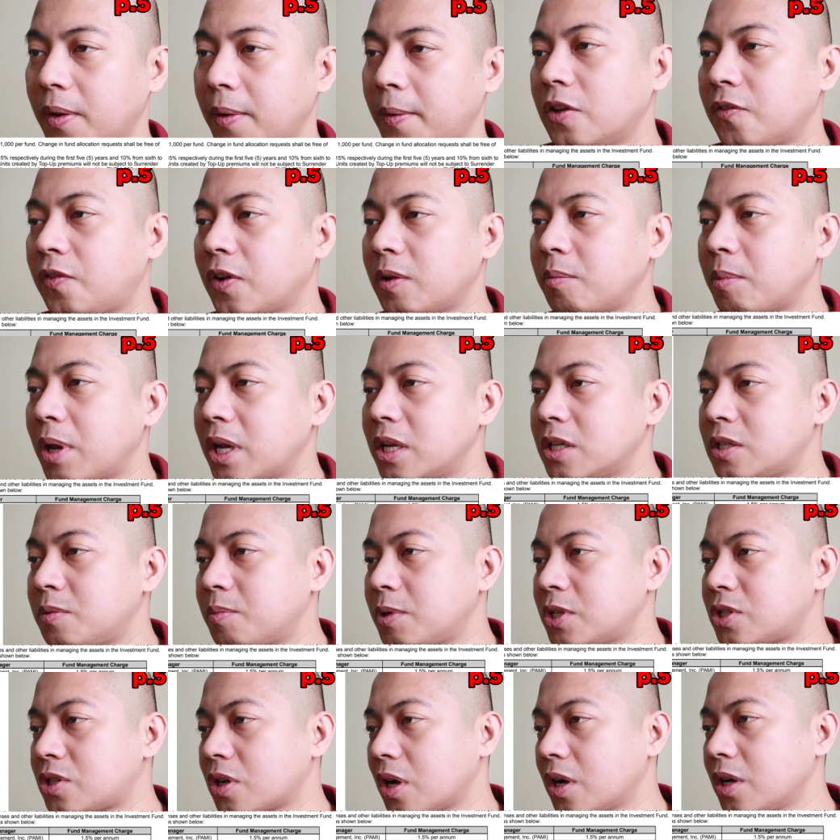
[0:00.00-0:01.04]
The fund
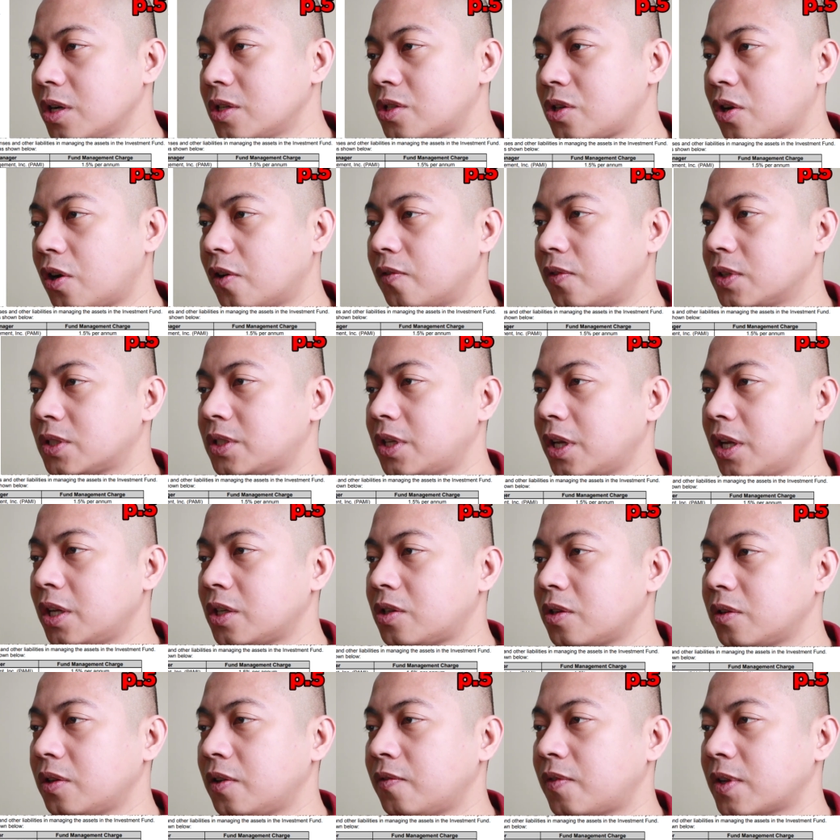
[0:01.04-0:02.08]
management charge covers the
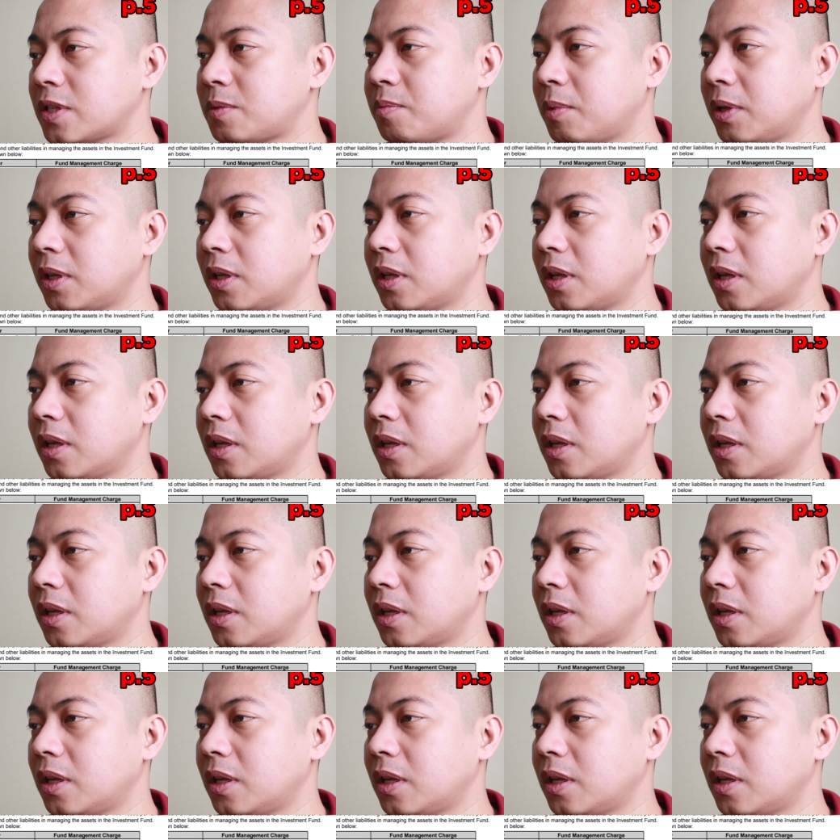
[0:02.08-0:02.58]
investment